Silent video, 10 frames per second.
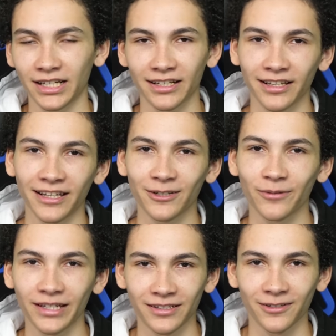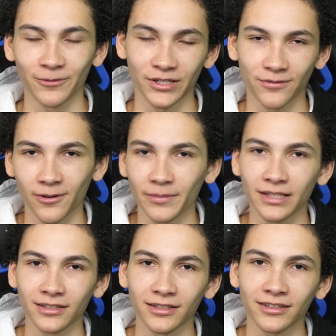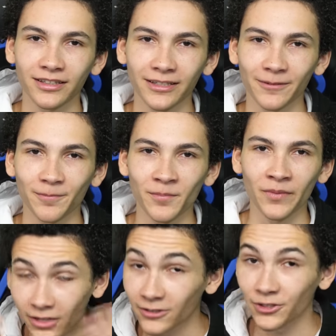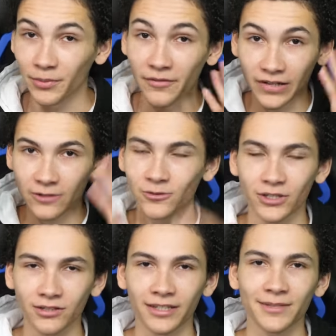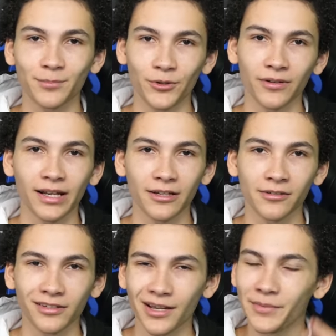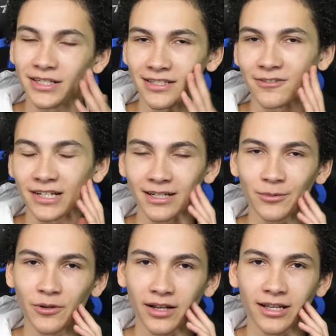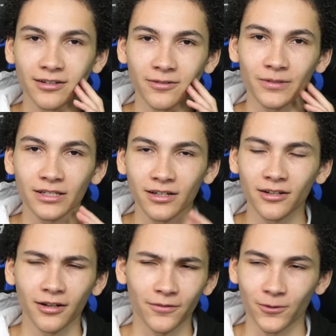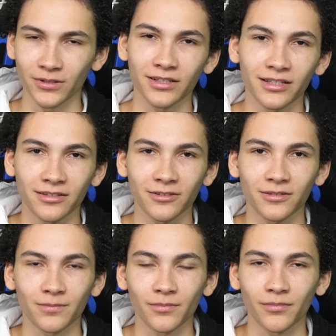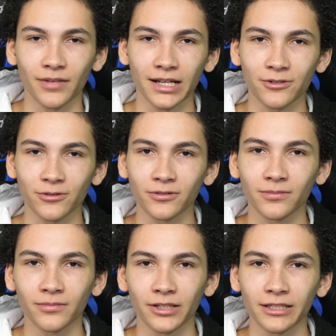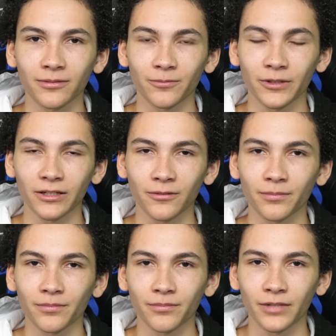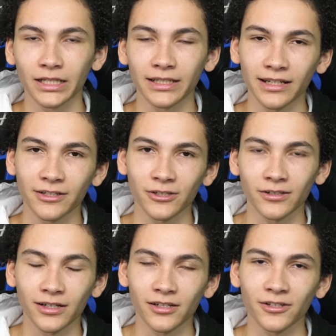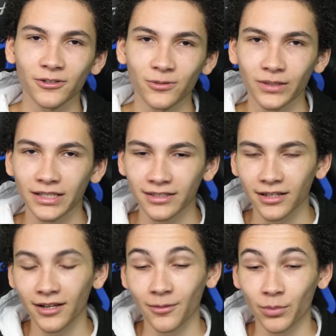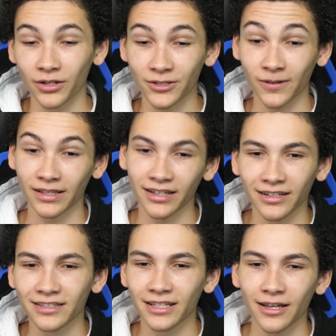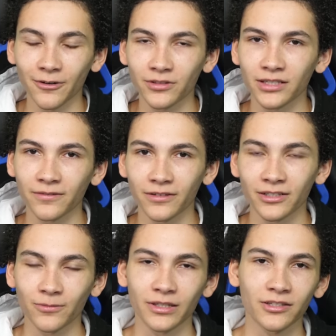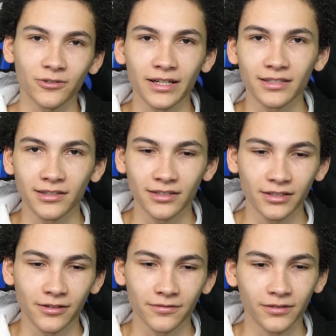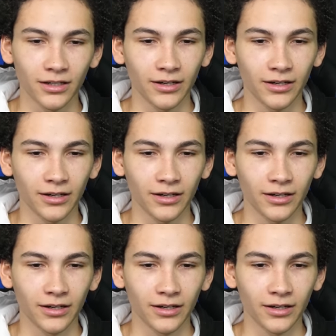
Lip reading: I had gained weight, which for me is a good thing. And also my face was just less broken out. I mean, it's still kind of broken out, which of course that's just natural, like when you're a teenager and into your 20s. But also I think it is a health difference with stress and stuff.